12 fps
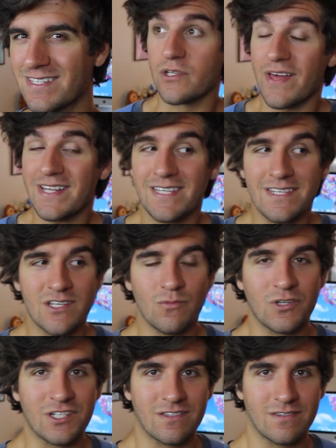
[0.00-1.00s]
So that
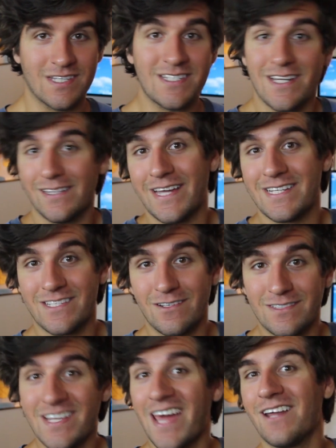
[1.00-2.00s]
system, which Disneyland
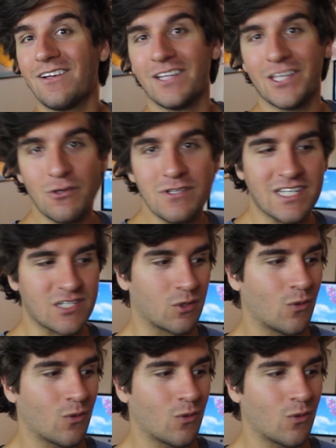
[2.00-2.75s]
still technically uses,